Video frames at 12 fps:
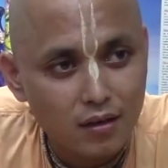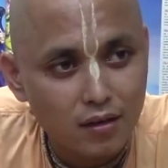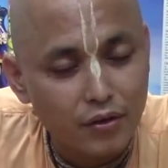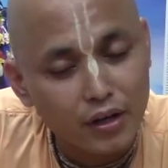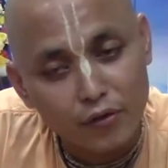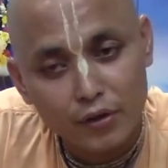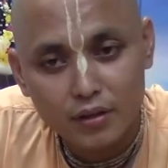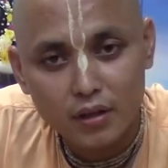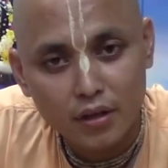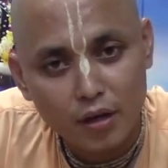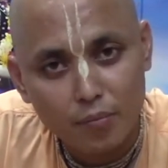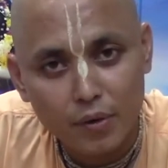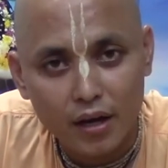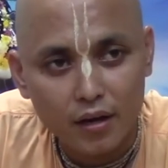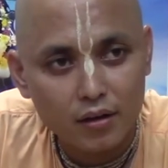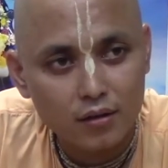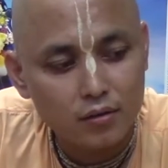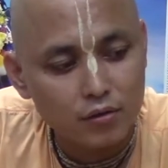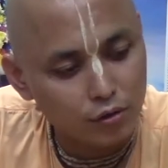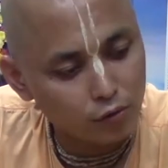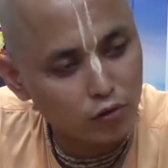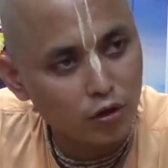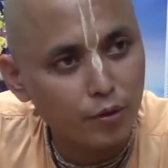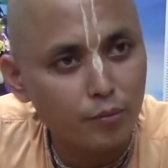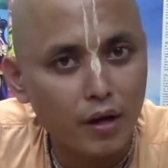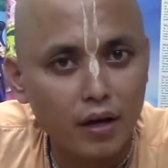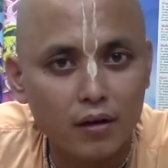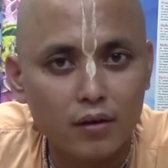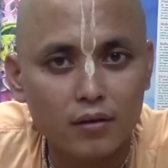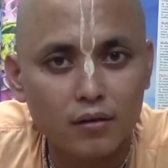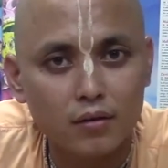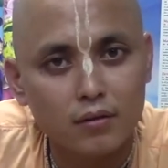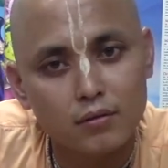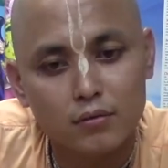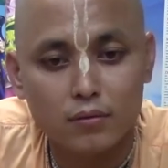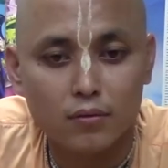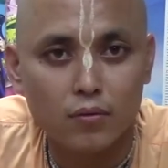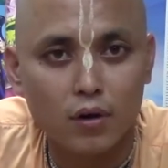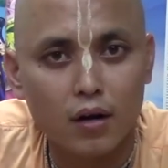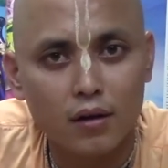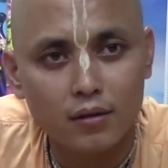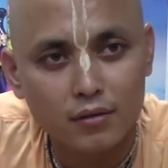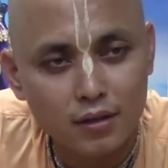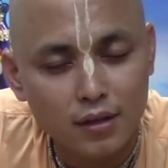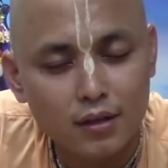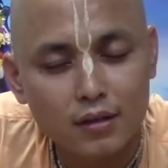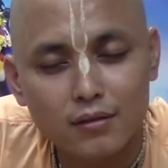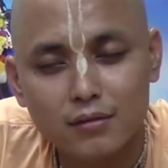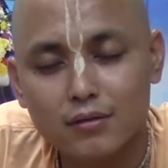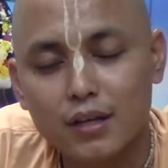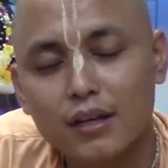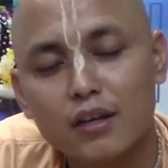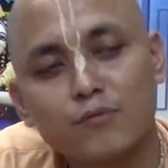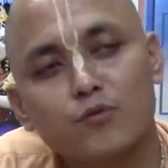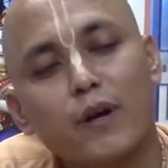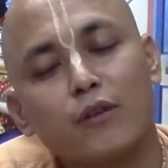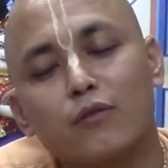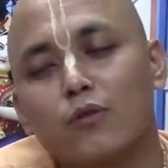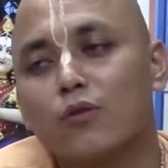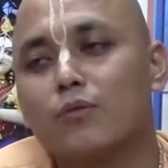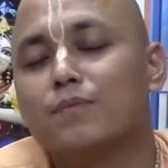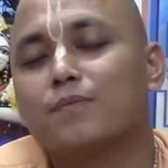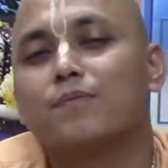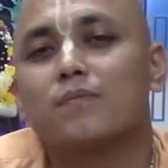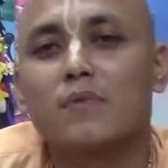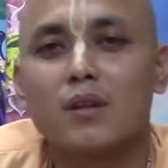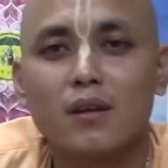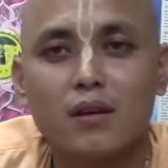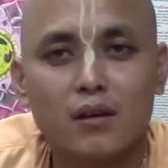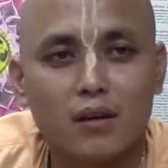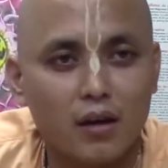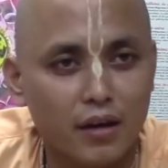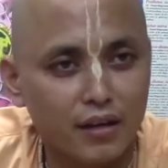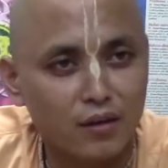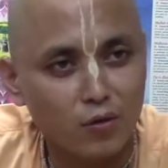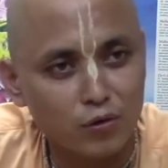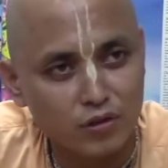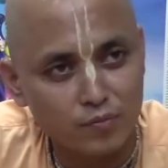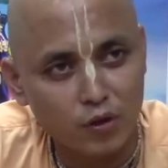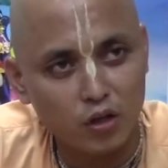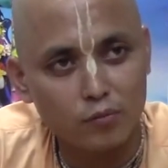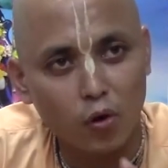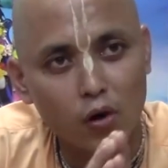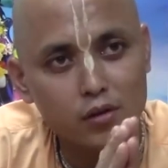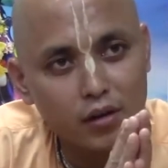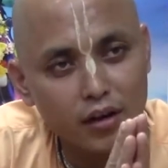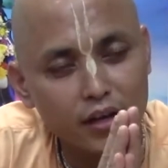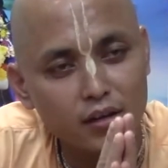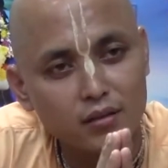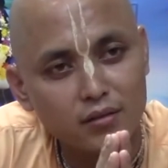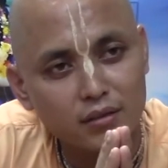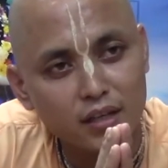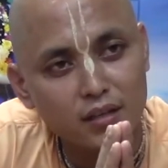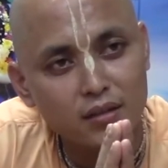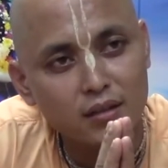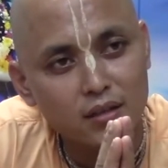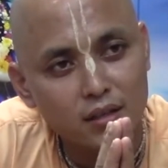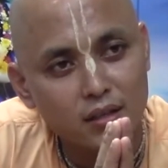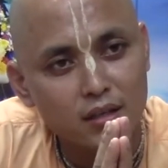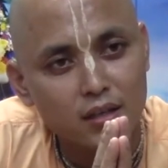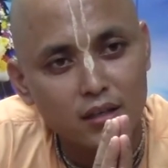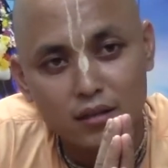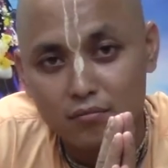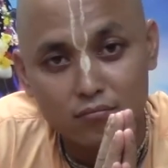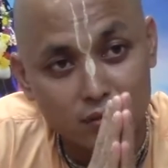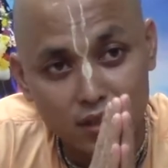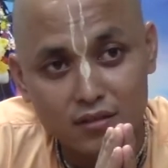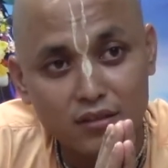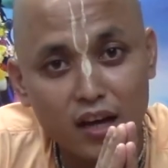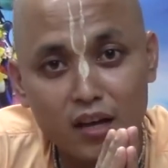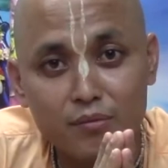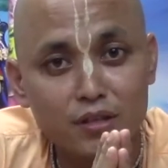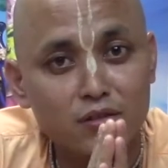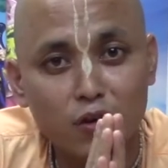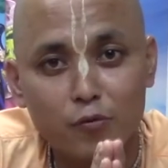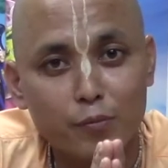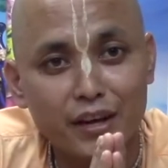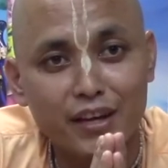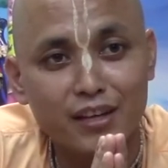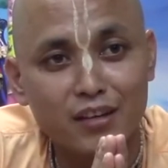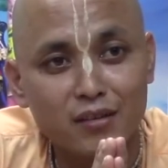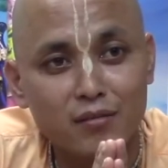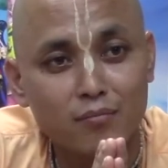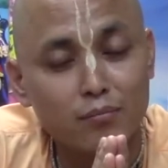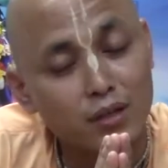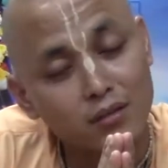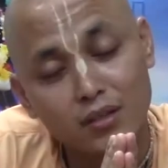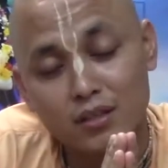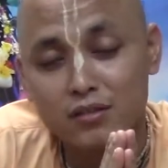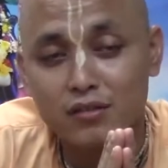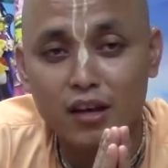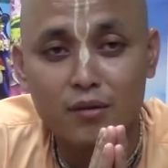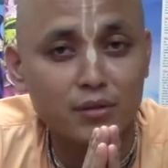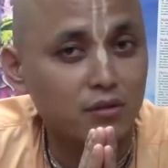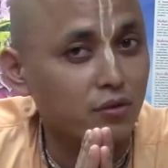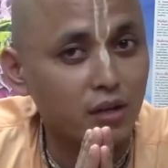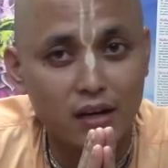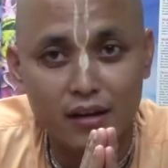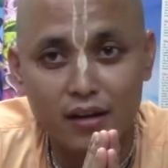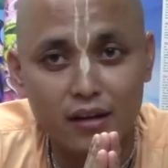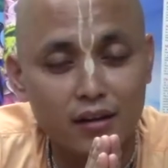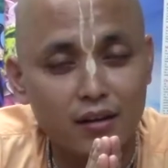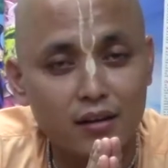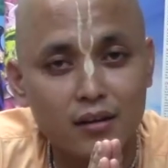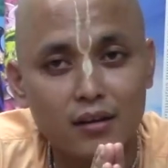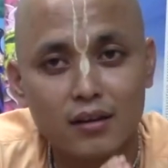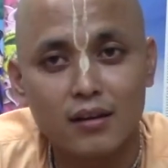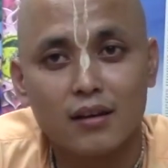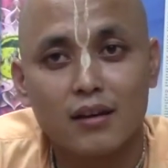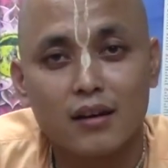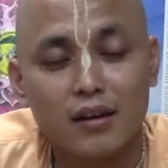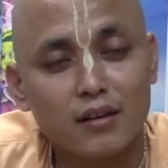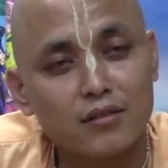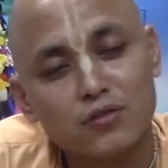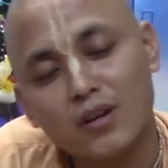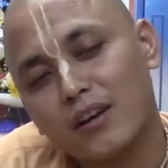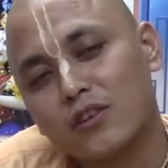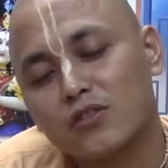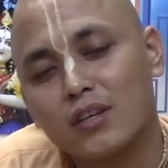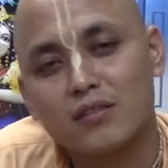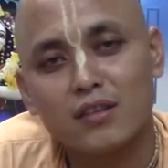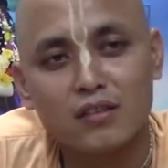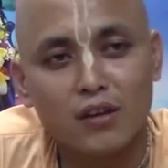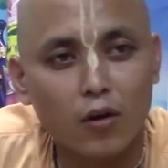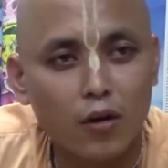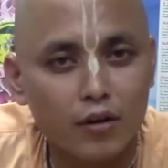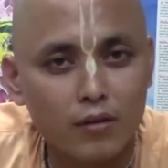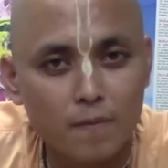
When everything came back, he's also coming back. Wow. Then he comes back to the home, again goes in front of the altar, and then this time he's not praying, but this time he's really angry and started chastising Lord.